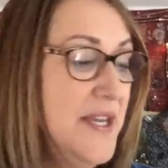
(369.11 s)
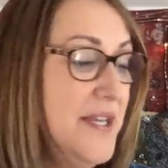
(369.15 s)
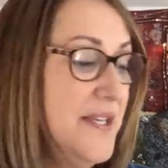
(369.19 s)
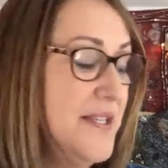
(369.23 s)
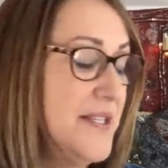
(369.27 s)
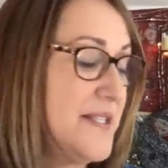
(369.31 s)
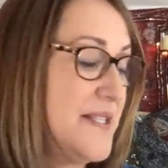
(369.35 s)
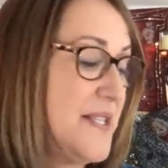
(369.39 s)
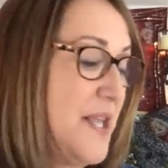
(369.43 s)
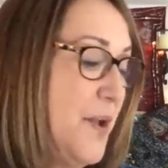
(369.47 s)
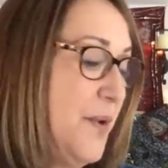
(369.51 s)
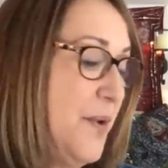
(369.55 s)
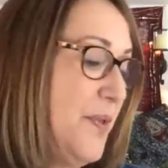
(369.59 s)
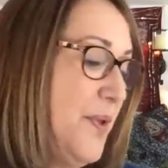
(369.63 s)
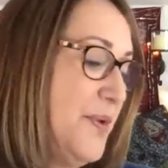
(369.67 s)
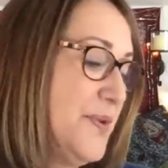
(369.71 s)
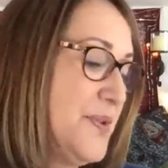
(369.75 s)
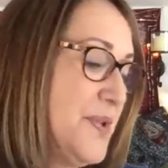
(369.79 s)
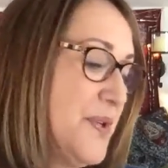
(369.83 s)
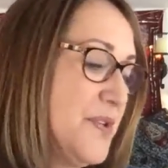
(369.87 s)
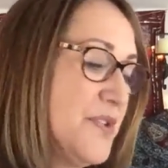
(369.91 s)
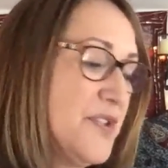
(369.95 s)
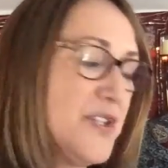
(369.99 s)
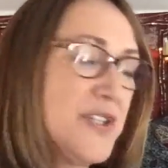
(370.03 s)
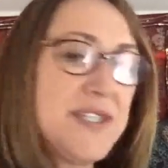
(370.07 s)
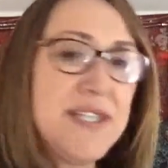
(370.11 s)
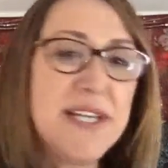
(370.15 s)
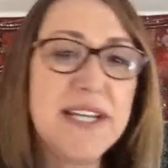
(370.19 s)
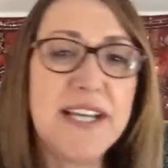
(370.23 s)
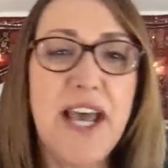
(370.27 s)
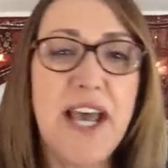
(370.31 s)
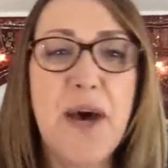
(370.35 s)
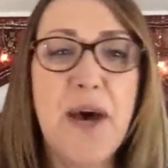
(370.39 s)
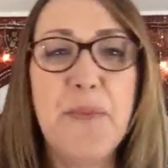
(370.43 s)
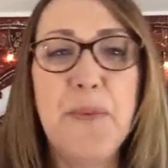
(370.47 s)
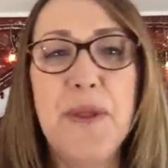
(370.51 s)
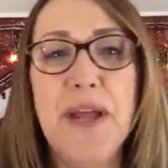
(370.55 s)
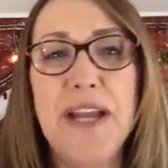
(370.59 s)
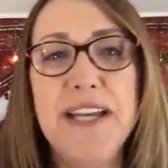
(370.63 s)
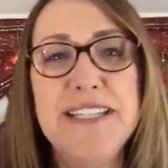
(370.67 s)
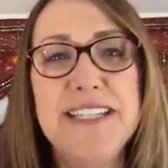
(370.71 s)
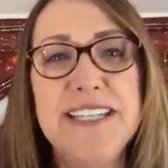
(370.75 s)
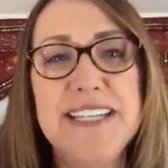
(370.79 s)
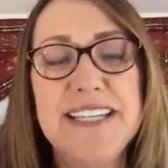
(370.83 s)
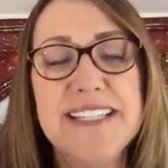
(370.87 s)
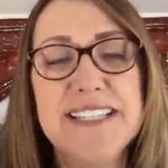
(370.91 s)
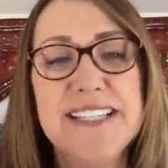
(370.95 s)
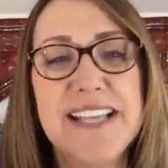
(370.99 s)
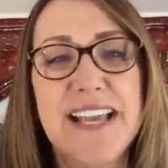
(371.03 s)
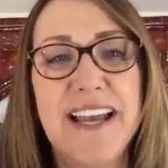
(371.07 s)
So those are just a couple
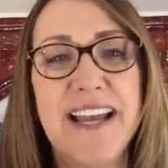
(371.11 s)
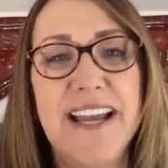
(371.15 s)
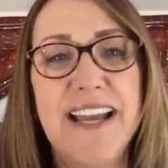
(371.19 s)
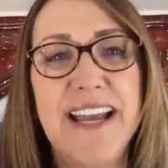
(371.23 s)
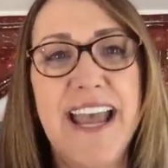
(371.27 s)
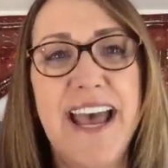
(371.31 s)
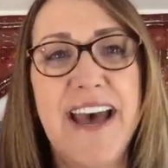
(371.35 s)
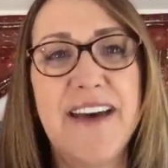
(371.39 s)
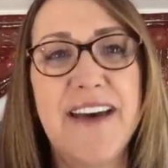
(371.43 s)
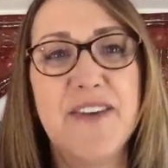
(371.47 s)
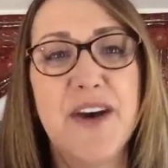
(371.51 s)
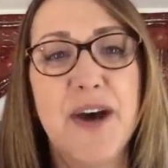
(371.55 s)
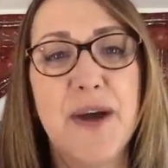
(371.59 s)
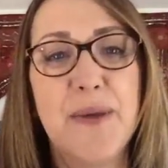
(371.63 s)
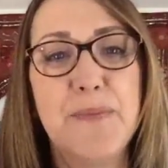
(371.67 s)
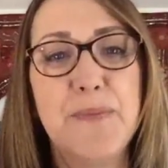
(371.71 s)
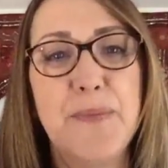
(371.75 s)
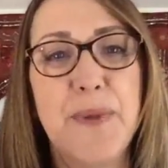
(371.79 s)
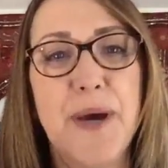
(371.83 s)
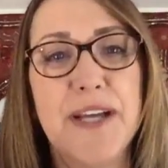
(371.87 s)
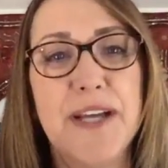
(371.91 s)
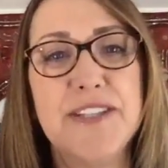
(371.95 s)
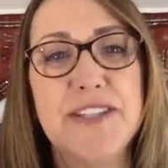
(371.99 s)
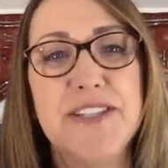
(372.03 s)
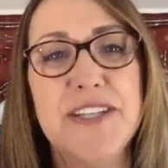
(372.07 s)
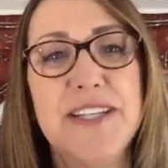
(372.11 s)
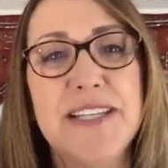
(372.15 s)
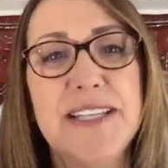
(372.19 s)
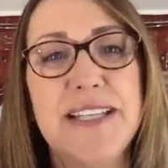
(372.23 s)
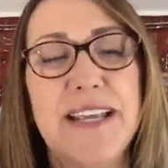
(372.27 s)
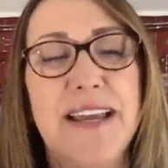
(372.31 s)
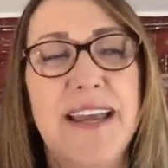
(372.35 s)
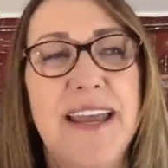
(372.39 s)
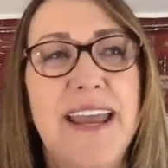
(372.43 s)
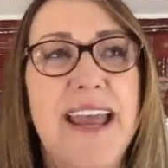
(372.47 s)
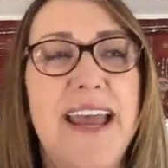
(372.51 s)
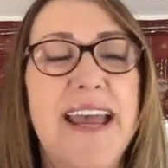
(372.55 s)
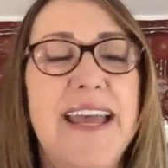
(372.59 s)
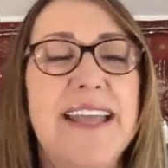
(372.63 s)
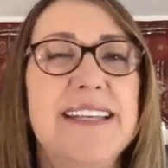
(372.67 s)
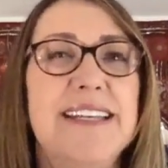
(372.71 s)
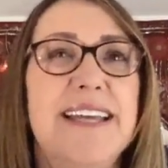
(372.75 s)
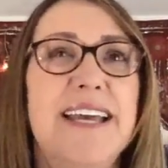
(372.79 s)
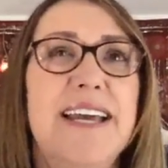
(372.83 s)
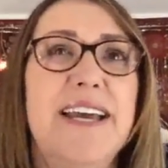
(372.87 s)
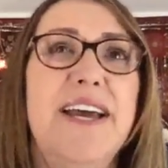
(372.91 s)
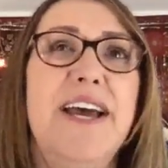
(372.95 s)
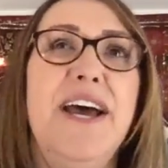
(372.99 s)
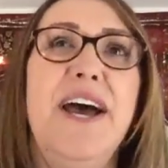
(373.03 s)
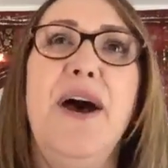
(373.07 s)
ideas that I have on budget. And
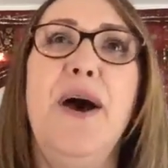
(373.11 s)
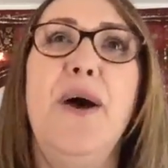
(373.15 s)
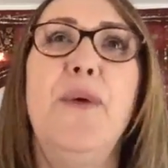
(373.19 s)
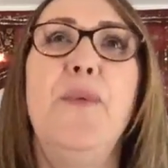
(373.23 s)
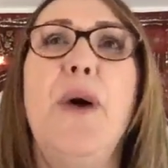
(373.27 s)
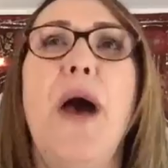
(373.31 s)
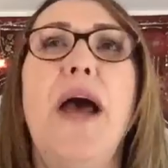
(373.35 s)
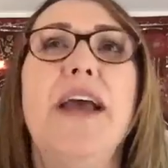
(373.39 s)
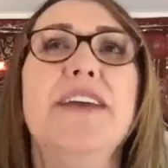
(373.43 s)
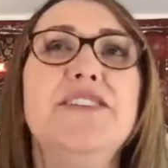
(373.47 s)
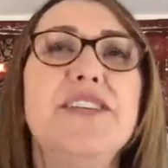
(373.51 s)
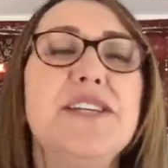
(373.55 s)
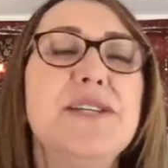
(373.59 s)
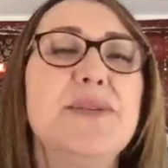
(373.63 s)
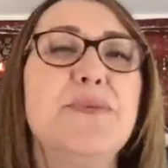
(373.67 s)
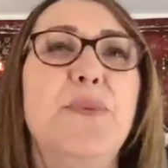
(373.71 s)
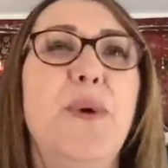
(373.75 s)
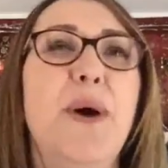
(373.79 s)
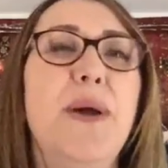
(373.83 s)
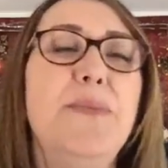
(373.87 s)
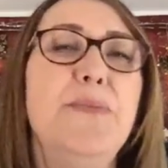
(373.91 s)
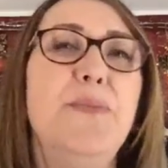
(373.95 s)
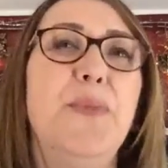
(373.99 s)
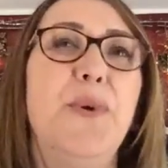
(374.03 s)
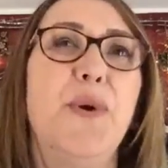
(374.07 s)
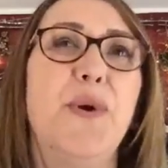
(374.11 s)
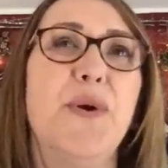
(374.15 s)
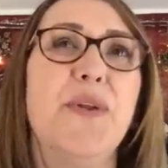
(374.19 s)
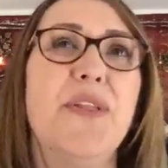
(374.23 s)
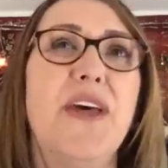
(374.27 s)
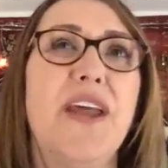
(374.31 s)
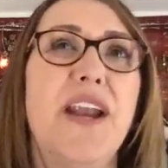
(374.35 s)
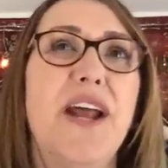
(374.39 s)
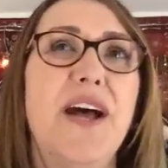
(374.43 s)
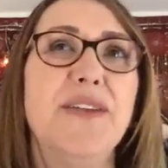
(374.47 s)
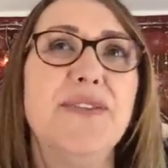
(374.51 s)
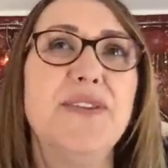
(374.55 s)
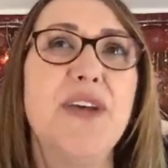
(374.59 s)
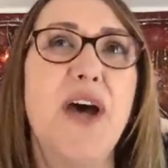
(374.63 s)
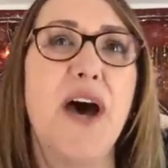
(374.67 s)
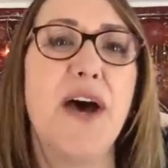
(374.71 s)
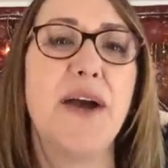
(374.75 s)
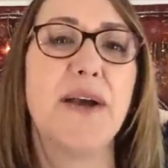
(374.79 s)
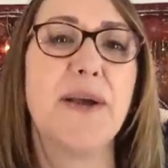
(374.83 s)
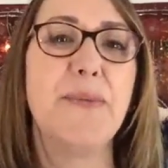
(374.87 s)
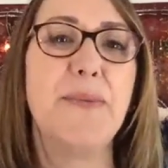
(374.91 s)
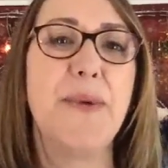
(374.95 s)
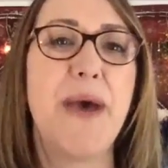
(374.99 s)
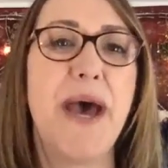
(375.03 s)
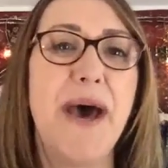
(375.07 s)
I just one more that I'll
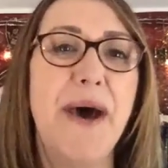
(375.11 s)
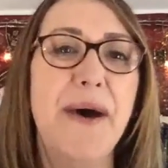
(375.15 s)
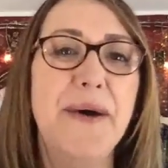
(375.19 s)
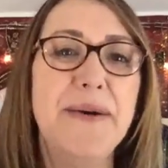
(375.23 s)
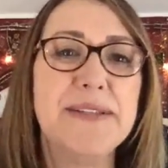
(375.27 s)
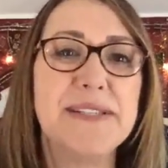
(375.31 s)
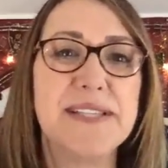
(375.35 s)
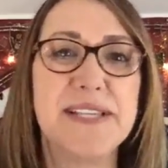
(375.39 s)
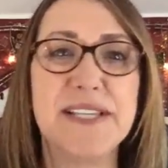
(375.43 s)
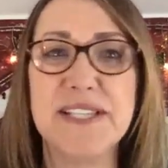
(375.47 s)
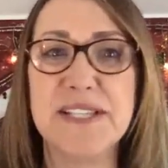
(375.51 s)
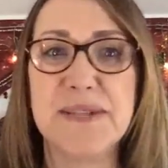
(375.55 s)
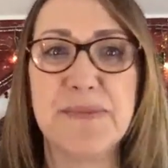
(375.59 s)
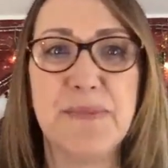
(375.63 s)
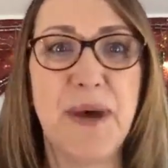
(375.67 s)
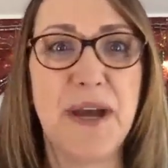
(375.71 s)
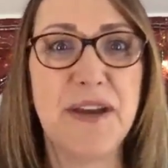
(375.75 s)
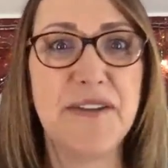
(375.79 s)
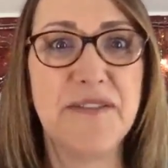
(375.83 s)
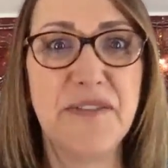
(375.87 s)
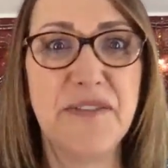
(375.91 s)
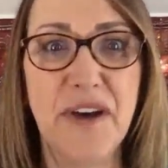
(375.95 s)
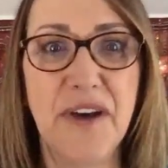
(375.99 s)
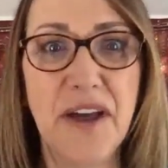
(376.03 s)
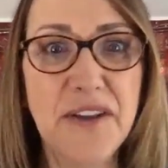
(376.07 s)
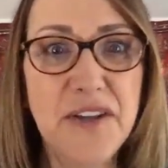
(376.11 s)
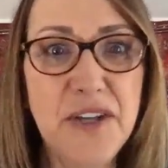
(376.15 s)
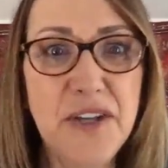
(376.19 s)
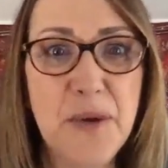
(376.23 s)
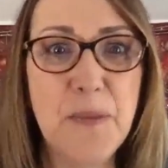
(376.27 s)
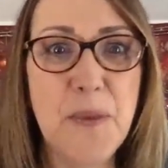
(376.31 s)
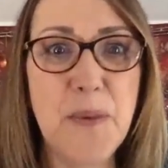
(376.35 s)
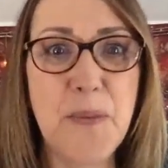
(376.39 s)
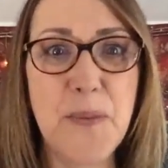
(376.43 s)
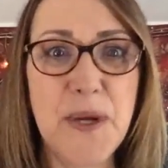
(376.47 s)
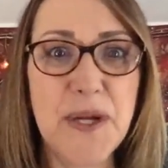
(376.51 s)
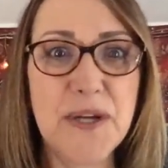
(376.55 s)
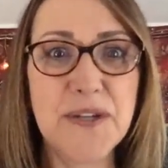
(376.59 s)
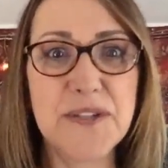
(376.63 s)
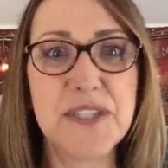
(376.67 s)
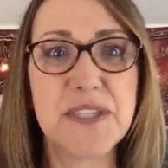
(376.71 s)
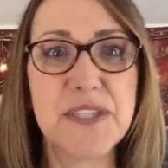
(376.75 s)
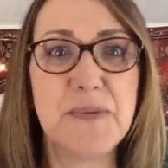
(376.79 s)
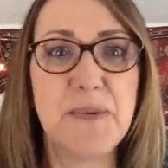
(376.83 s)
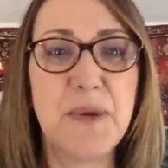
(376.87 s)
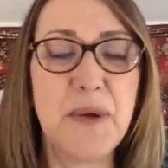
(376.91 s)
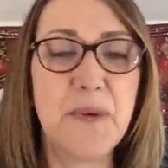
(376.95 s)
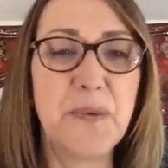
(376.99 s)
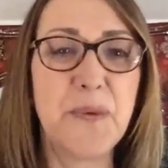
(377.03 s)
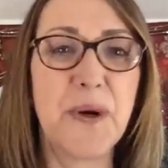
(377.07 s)
talk about, since my volume appears
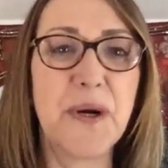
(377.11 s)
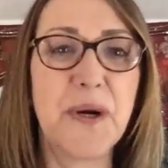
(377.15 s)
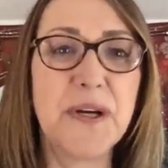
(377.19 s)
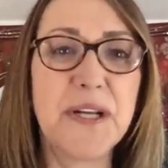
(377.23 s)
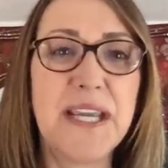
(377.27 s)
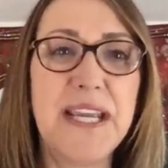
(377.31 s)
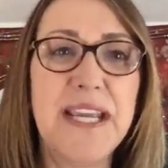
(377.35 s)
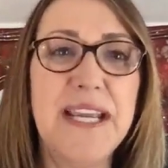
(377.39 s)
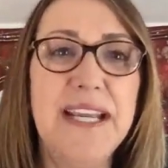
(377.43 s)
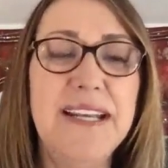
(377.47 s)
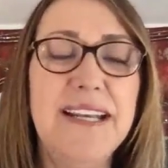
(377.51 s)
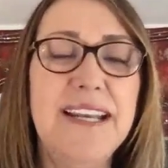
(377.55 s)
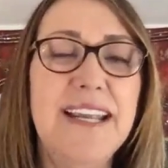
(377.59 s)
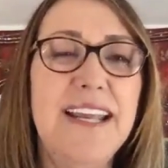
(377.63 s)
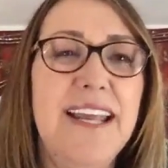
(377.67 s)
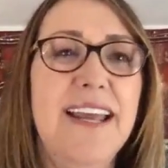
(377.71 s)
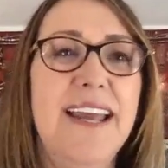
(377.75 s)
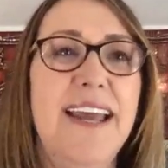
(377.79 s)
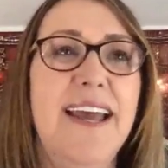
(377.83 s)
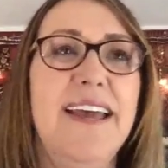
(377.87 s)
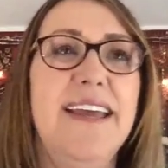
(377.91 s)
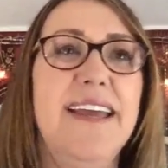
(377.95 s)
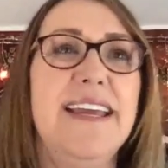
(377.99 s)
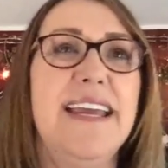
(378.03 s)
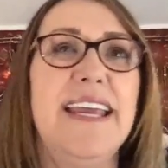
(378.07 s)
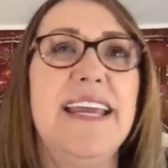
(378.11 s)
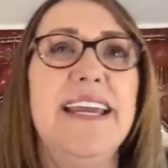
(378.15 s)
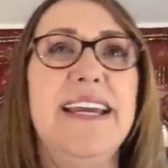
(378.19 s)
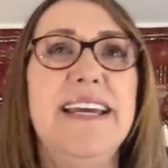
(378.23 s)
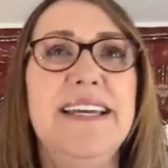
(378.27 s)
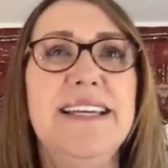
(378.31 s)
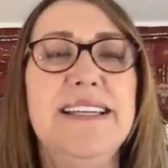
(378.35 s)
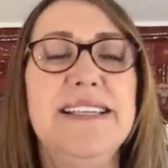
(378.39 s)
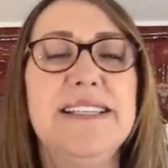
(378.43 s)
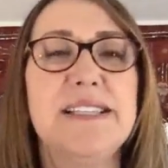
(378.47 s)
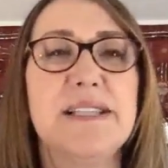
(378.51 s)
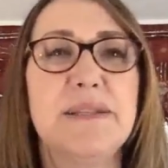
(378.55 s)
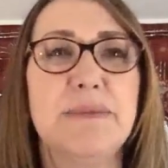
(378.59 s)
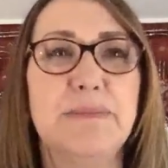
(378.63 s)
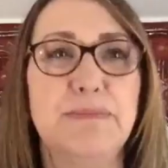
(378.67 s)
to be working, is